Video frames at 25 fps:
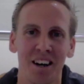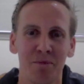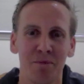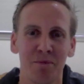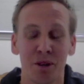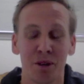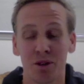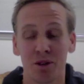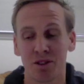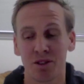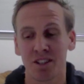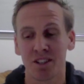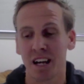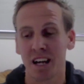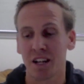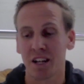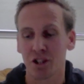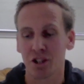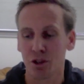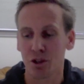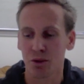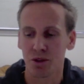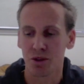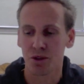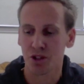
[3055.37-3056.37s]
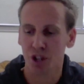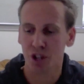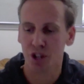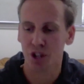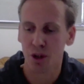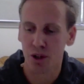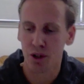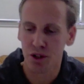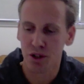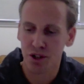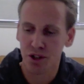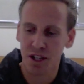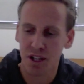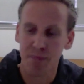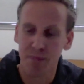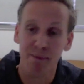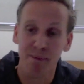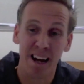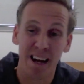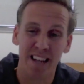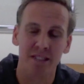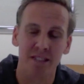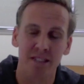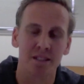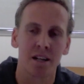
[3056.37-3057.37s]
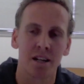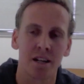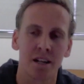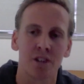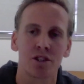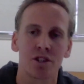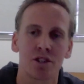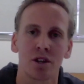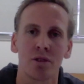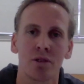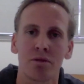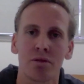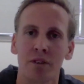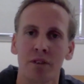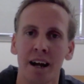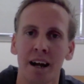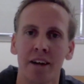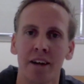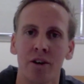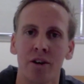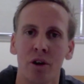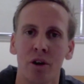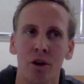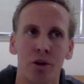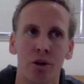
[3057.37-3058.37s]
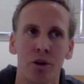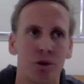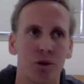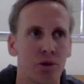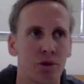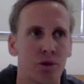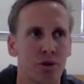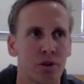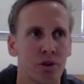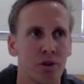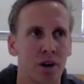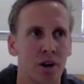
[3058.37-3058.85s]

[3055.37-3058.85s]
Because she made such a great nurse